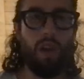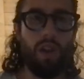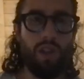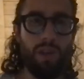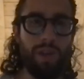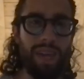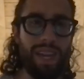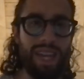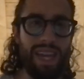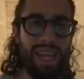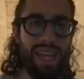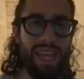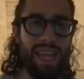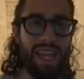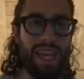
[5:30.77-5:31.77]
So we can
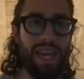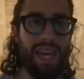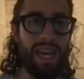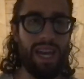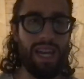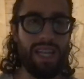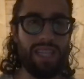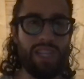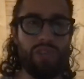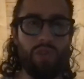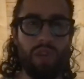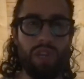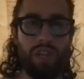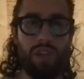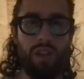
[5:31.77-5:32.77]
take the
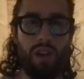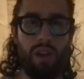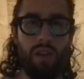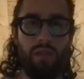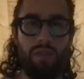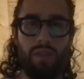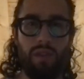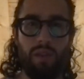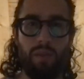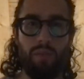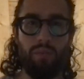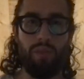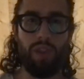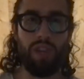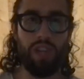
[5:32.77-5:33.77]
situation of the
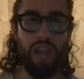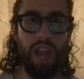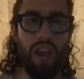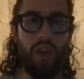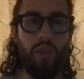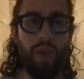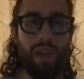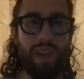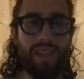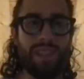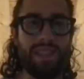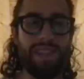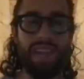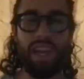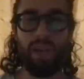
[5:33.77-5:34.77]
British Airways
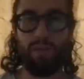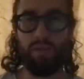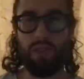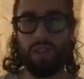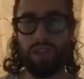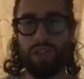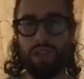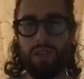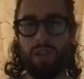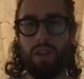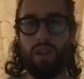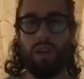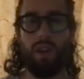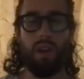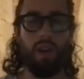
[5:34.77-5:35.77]
data breach
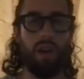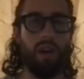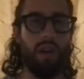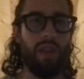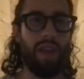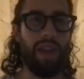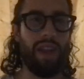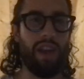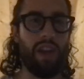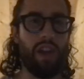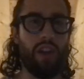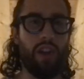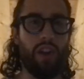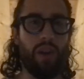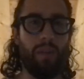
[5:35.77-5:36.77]
that
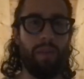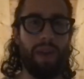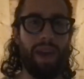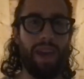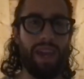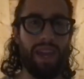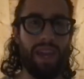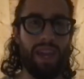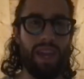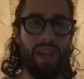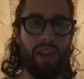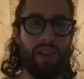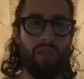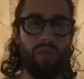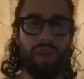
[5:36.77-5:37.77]
occurred back
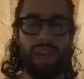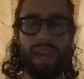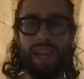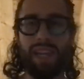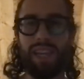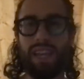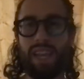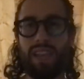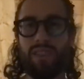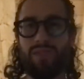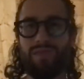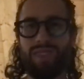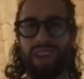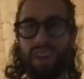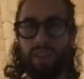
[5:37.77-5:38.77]
in 2018. This
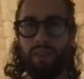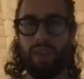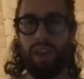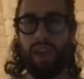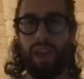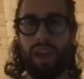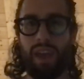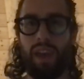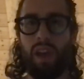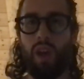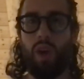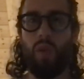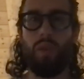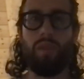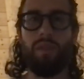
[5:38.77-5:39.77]
was kind of
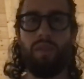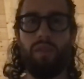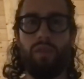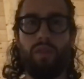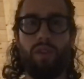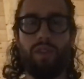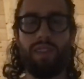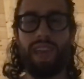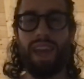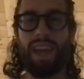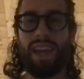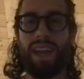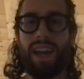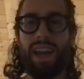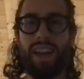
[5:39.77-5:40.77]
one of the first
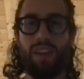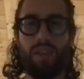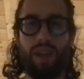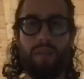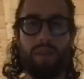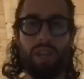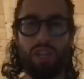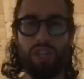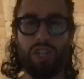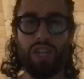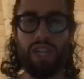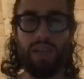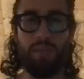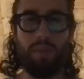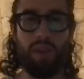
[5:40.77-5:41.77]
headline-grabbing
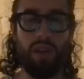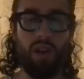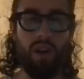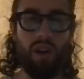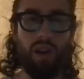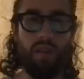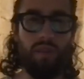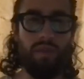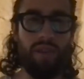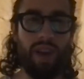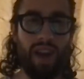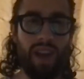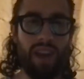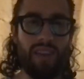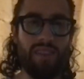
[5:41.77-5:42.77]
GDPR
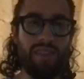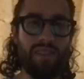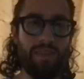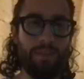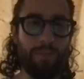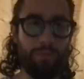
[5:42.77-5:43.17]
fines,